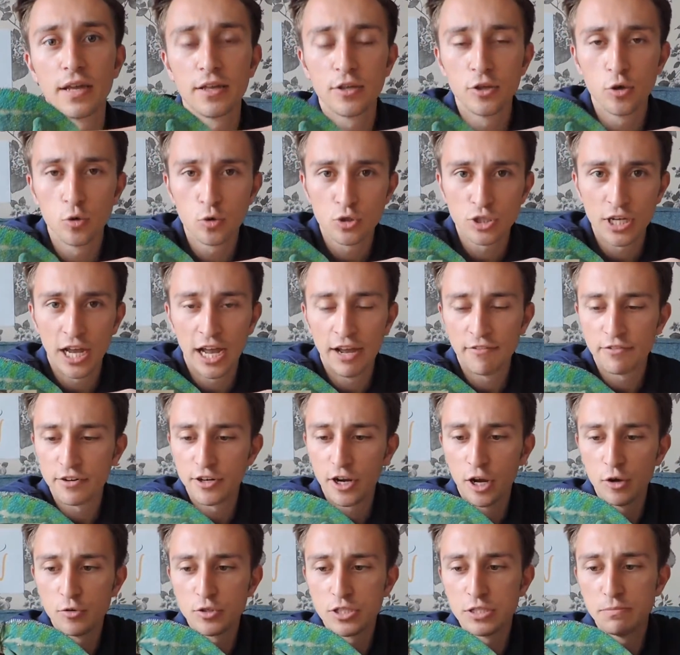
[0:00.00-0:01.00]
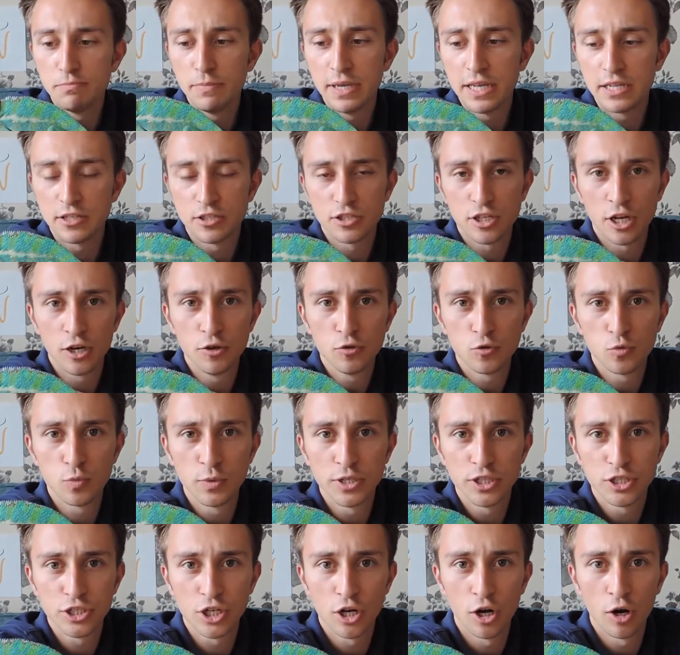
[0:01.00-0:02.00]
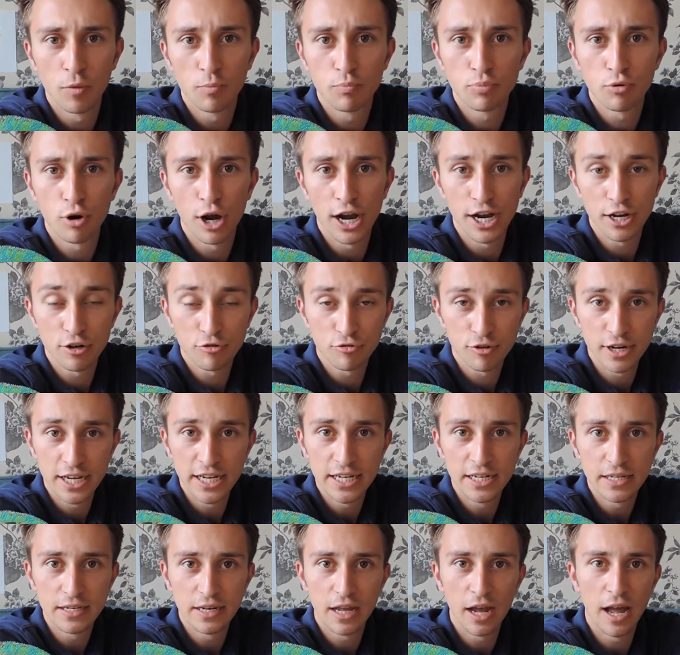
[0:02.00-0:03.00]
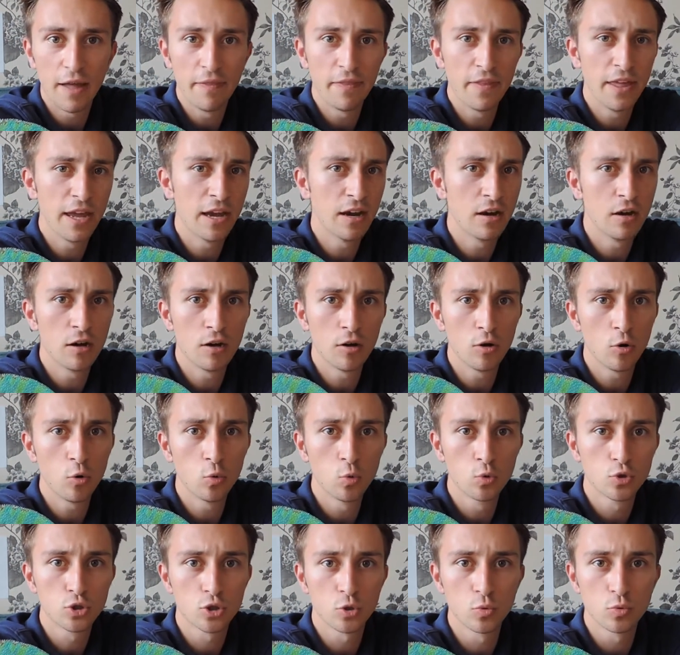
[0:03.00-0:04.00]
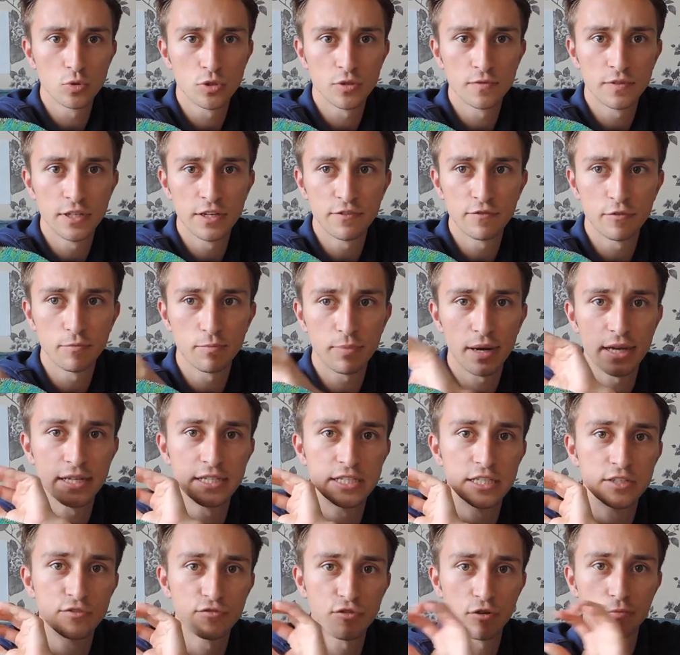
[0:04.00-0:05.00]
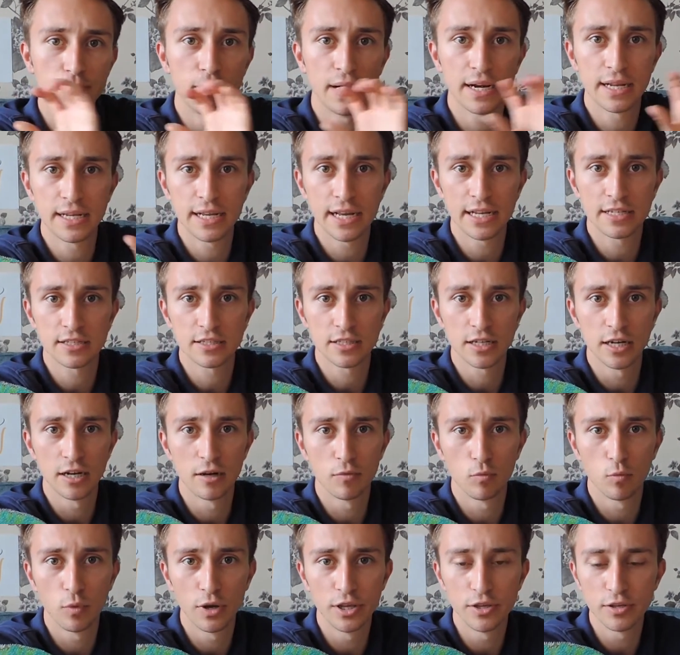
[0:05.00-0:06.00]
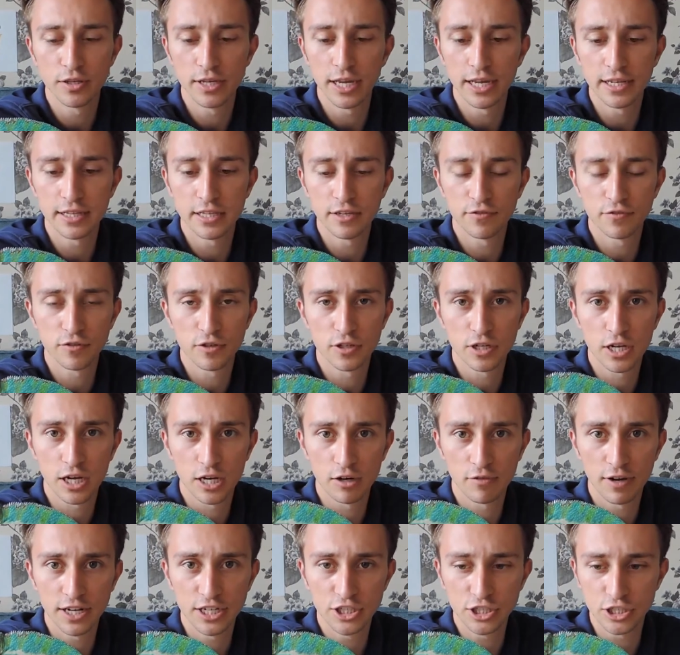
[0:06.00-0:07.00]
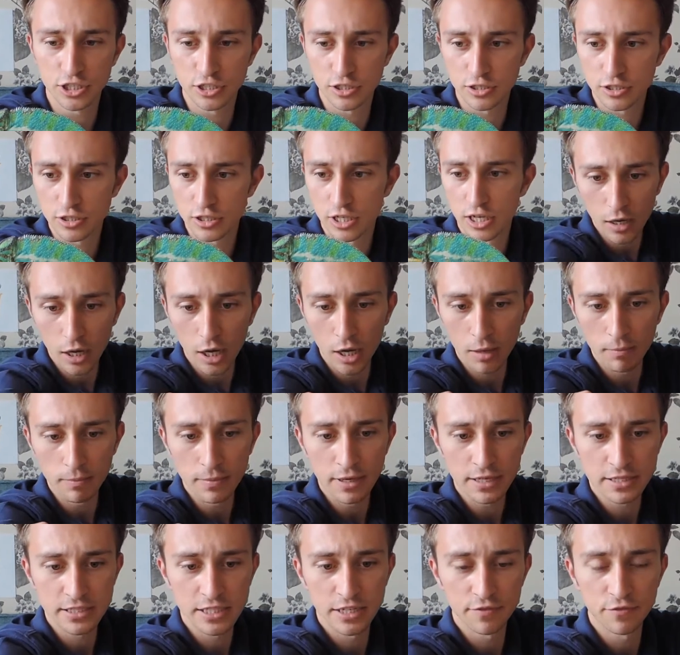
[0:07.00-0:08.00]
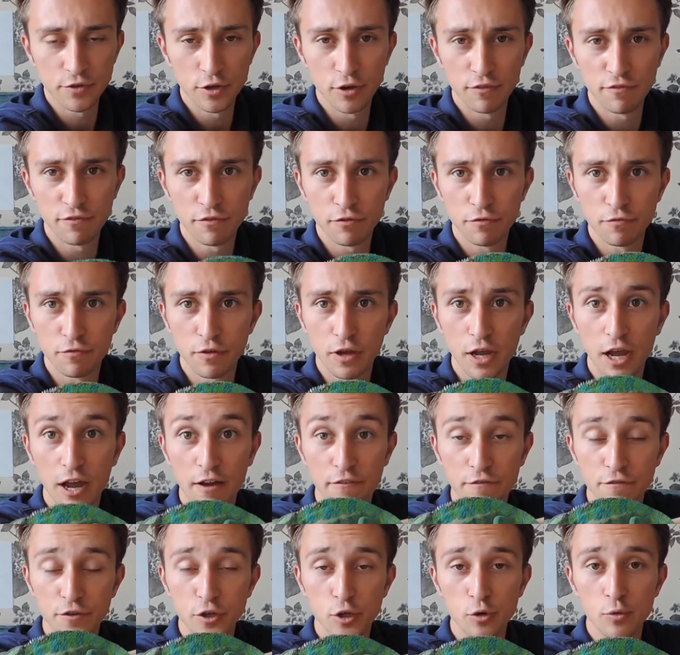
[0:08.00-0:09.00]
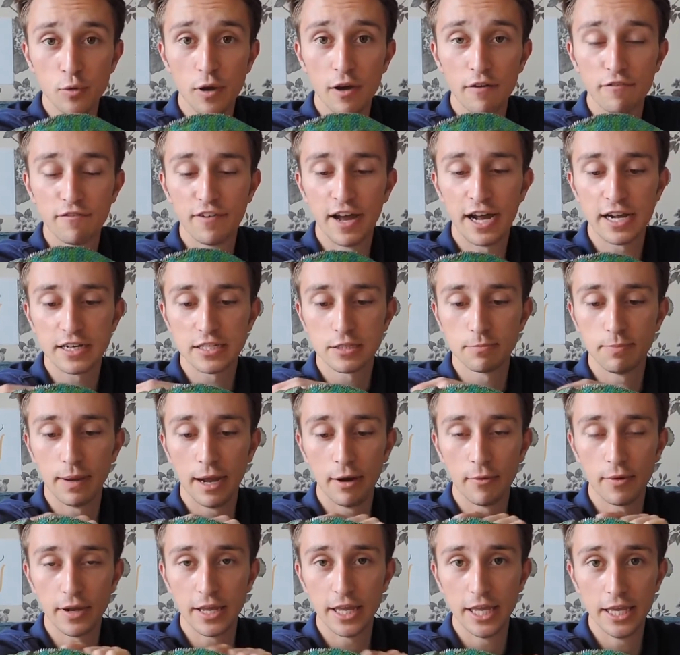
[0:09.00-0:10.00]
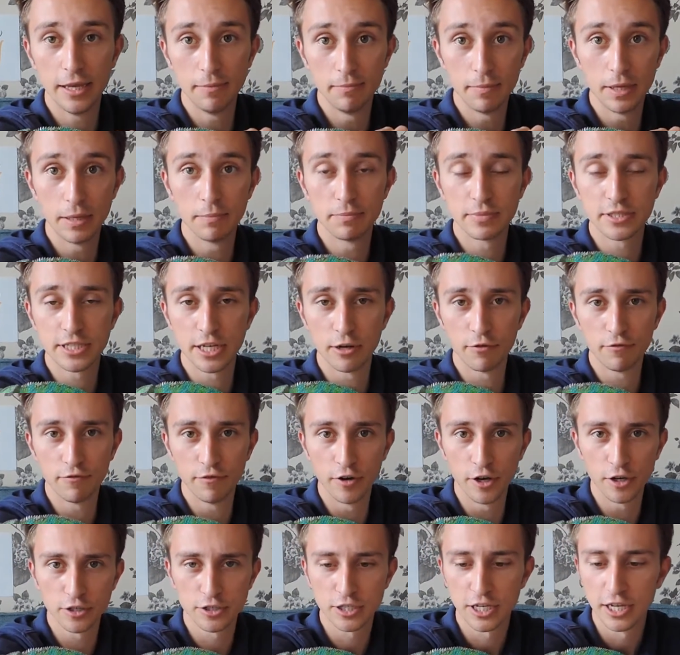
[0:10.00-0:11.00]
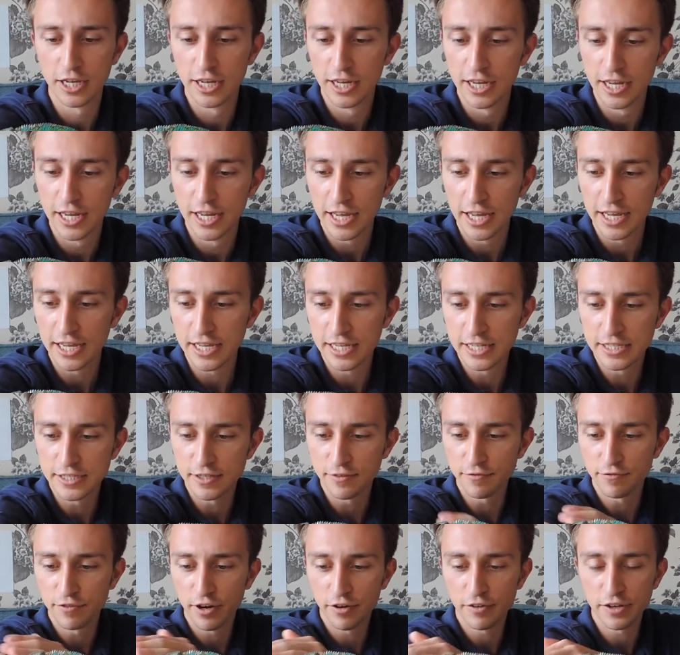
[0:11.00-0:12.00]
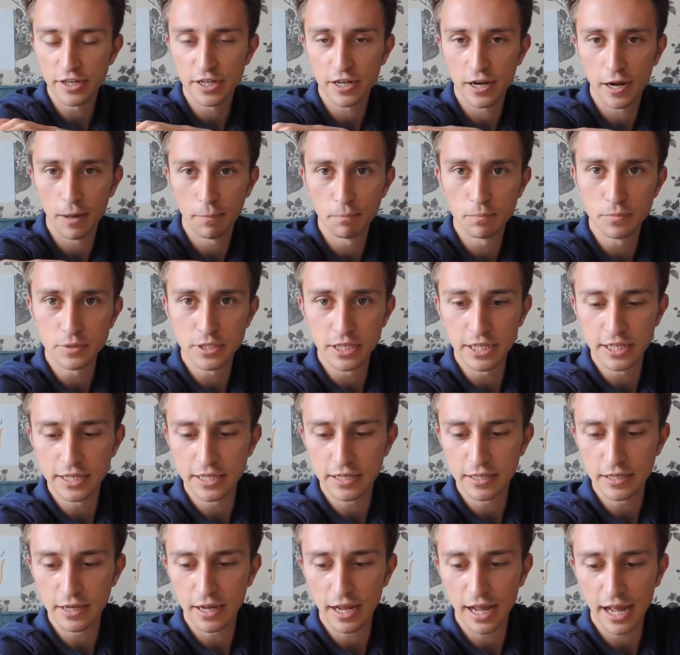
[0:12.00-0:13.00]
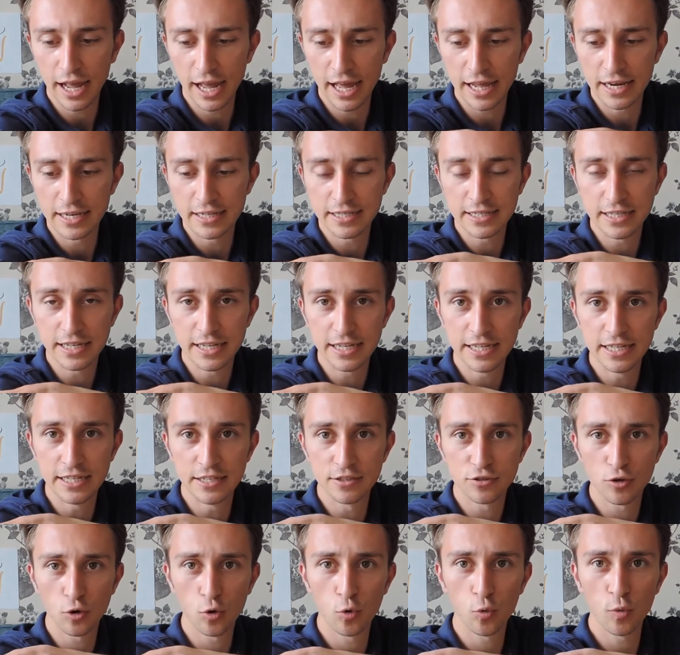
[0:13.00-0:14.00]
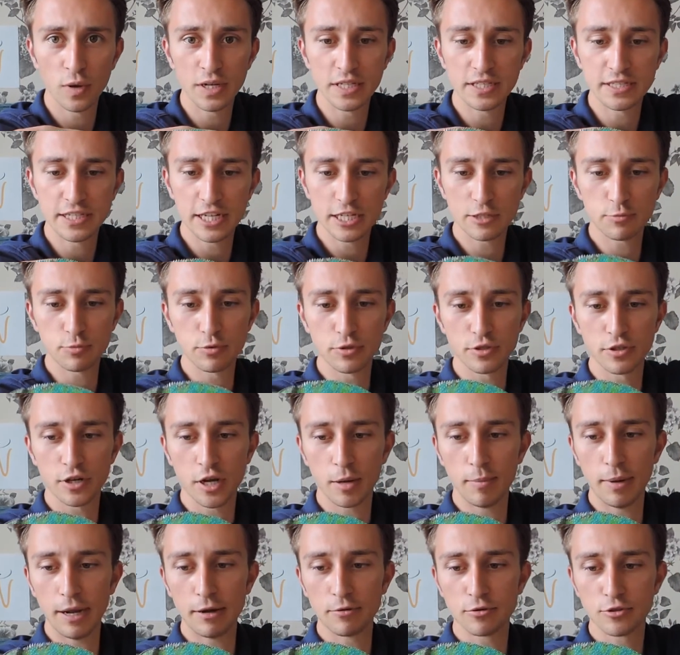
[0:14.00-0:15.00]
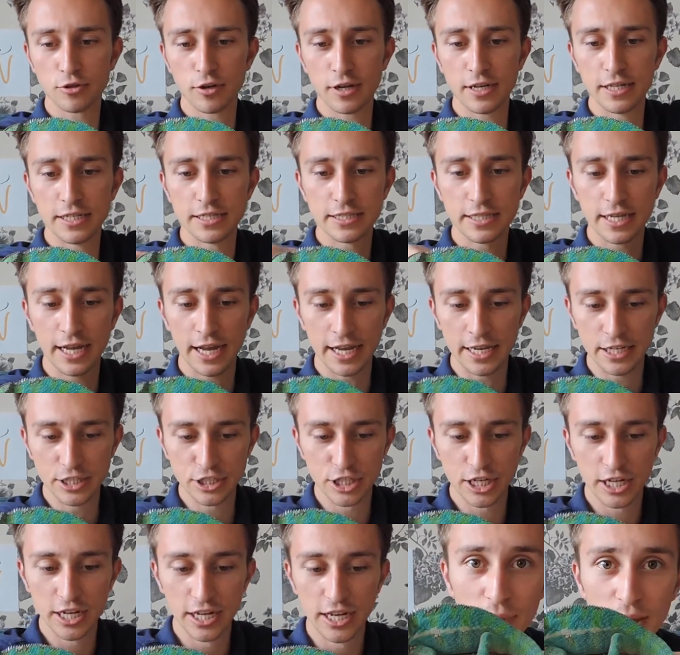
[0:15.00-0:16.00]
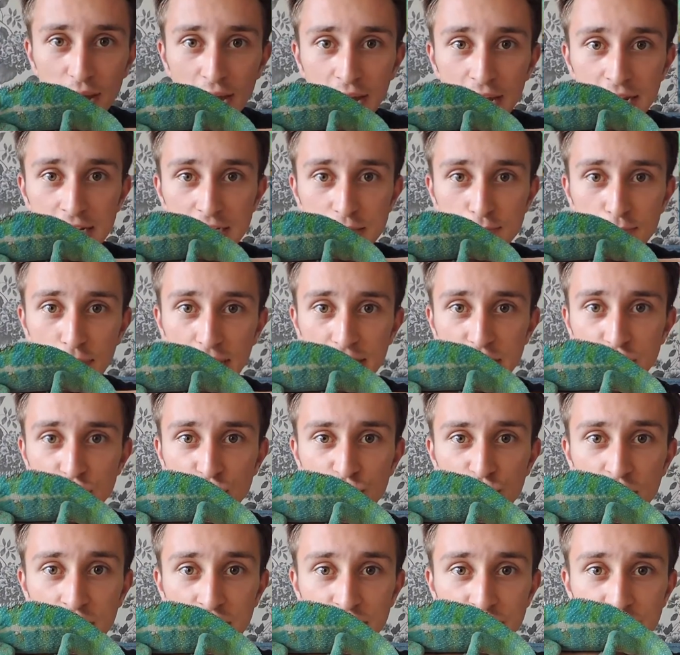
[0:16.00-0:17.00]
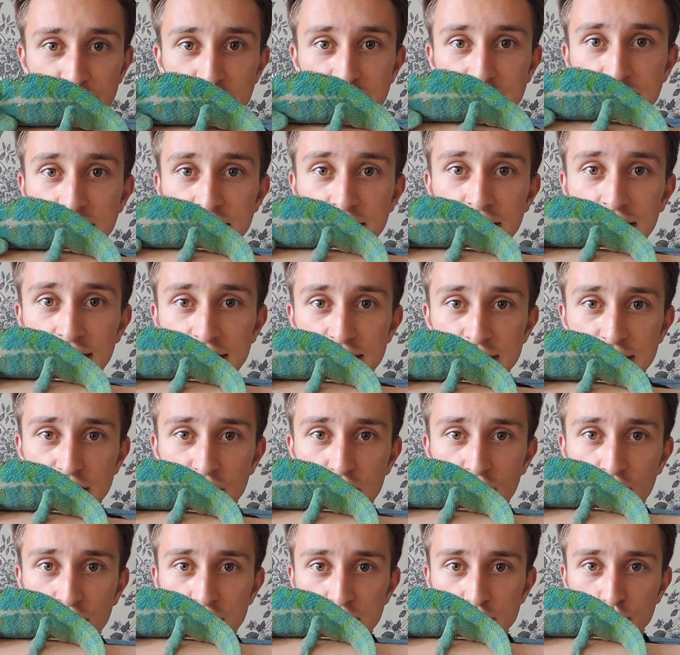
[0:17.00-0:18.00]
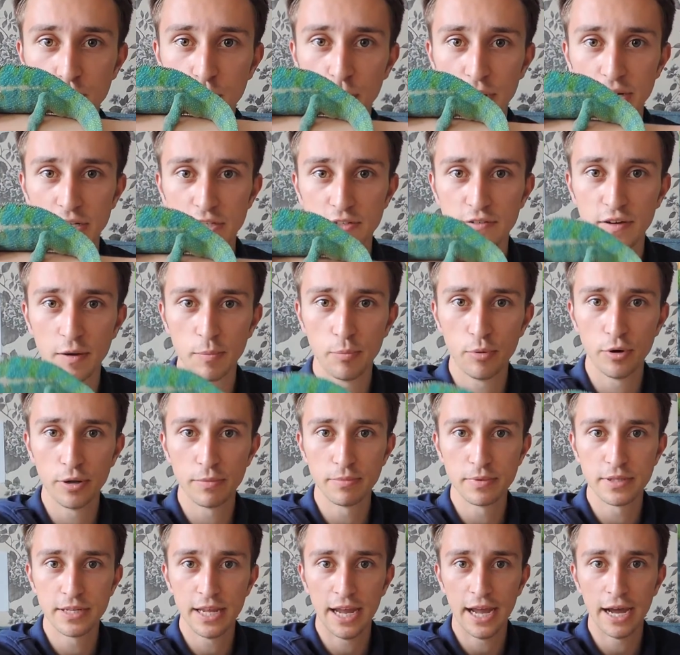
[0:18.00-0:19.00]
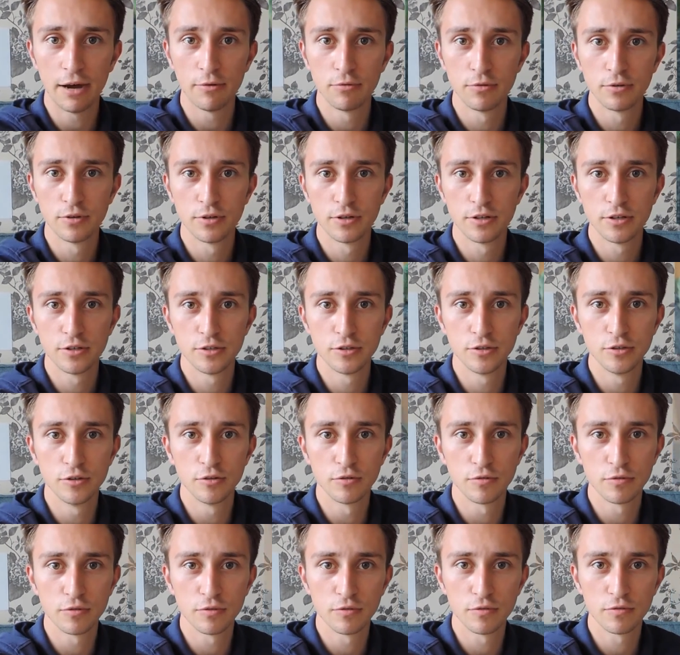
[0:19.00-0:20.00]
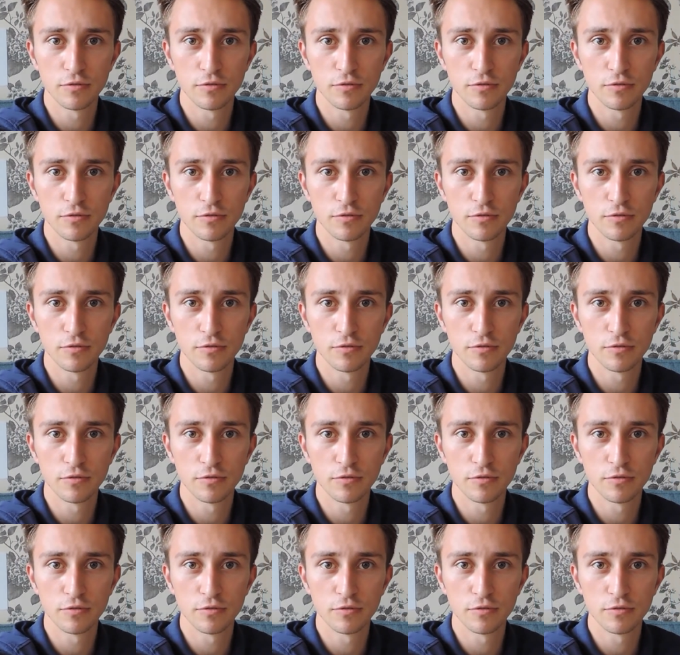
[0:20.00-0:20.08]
You also have nosy mitsos, which are bright green. And there are all sorts of different places from Madagascar where you get different colorations. Let's give you a few facts about himself first. He's very clumsy and he's always desperate to come outside his cage, and his main strategy is to get to the highest point. So if I put him down, you'll